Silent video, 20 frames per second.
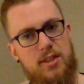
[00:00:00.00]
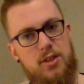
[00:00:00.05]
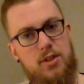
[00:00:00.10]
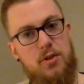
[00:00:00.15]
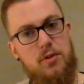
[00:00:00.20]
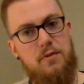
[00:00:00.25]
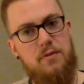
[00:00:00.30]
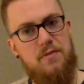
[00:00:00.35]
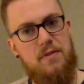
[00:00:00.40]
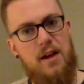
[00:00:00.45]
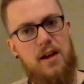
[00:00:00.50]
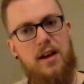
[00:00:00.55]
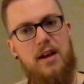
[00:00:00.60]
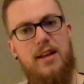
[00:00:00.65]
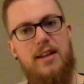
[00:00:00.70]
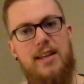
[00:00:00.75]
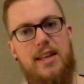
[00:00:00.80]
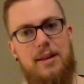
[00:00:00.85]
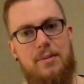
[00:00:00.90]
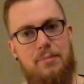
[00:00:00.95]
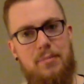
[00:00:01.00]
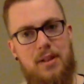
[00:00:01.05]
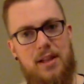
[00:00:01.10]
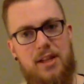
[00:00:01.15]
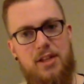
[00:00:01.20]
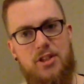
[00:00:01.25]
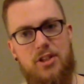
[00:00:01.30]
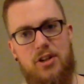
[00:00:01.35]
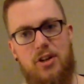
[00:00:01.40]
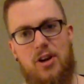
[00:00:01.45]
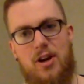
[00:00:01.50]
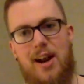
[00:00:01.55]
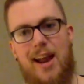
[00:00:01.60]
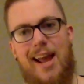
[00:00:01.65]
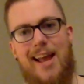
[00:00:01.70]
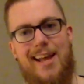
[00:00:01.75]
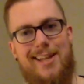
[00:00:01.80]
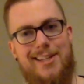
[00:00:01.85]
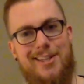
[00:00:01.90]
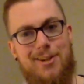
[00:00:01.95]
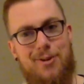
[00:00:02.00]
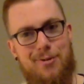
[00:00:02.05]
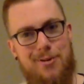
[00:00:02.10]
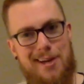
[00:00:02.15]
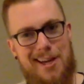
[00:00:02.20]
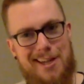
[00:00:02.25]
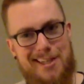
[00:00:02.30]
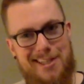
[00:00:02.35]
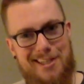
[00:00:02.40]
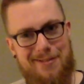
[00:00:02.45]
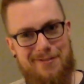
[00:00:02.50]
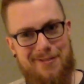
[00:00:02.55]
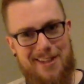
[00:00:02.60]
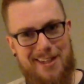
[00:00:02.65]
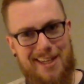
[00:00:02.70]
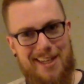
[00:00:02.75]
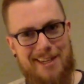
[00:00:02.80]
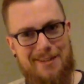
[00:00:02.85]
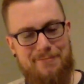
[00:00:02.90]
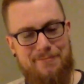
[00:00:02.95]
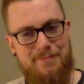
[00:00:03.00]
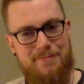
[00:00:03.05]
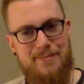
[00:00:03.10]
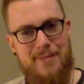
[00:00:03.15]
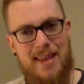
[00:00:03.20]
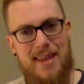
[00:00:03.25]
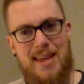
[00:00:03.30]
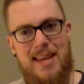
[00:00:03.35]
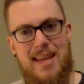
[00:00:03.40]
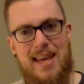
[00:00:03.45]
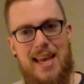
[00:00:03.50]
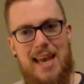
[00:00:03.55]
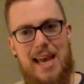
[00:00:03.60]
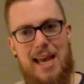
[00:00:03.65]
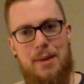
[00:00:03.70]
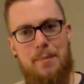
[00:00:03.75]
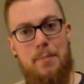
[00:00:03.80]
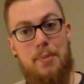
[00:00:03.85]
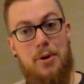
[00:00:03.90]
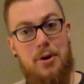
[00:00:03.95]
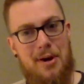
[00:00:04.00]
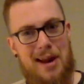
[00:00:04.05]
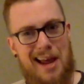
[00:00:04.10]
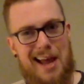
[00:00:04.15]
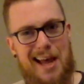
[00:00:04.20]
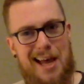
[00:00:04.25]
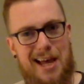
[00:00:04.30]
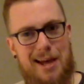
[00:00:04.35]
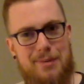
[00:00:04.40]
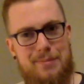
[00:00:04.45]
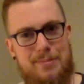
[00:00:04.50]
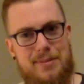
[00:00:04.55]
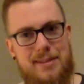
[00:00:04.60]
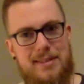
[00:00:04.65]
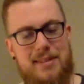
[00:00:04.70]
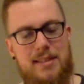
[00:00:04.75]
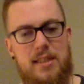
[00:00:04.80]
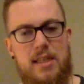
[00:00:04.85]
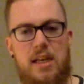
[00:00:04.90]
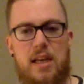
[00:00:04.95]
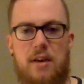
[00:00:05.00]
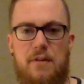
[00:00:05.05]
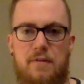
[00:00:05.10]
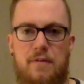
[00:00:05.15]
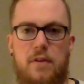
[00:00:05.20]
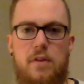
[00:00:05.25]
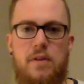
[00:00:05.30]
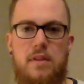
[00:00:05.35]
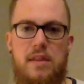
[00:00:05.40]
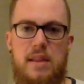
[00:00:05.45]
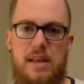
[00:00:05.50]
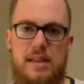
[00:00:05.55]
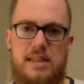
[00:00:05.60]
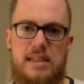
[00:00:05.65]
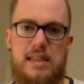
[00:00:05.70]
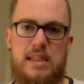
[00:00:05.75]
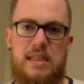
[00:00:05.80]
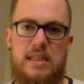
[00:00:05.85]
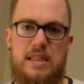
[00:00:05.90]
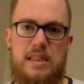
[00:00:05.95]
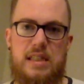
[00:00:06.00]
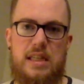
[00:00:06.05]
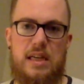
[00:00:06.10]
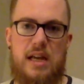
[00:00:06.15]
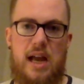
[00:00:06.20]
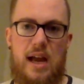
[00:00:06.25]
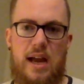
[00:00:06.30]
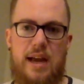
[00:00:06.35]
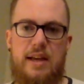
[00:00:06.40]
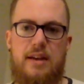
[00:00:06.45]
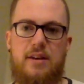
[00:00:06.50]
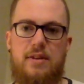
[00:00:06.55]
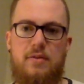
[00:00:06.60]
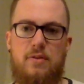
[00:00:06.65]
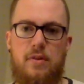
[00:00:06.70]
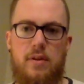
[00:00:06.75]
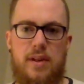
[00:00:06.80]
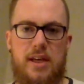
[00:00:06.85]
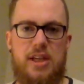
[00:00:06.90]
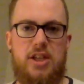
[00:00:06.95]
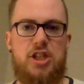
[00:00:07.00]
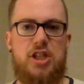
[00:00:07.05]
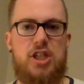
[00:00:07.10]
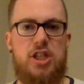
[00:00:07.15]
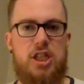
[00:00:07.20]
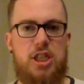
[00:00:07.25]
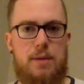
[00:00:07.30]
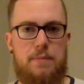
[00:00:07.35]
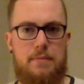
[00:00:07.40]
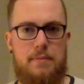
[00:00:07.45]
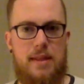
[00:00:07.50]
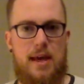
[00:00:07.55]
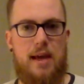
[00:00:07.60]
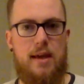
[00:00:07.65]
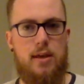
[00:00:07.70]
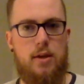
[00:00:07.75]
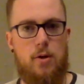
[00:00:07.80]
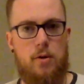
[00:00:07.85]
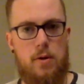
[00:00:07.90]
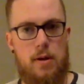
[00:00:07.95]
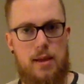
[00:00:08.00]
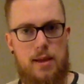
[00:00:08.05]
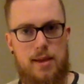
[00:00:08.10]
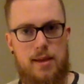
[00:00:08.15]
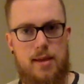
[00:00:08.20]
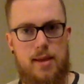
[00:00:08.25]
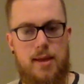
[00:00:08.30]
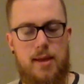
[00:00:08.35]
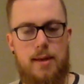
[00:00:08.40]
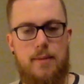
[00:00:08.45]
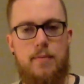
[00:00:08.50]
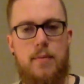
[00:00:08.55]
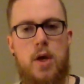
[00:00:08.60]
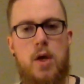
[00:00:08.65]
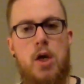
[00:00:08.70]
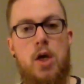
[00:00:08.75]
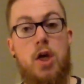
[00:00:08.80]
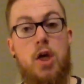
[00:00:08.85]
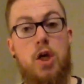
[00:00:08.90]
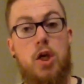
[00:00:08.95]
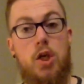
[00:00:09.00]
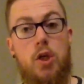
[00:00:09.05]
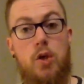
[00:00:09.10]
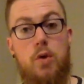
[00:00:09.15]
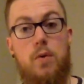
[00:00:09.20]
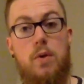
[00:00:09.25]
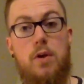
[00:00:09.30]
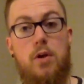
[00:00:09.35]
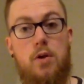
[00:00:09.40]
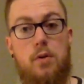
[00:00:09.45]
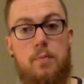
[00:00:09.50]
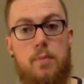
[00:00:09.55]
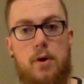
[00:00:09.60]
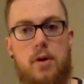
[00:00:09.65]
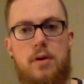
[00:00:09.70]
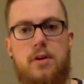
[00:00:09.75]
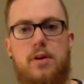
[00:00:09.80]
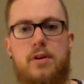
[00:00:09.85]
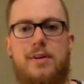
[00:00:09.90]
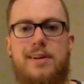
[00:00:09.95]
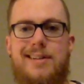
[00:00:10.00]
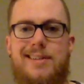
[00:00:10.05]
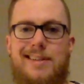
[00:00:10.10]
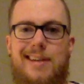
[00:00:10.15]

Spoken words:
to fun and pleasure and creativity. And perhaps if this is the kind of relationship that you're in, you and your partner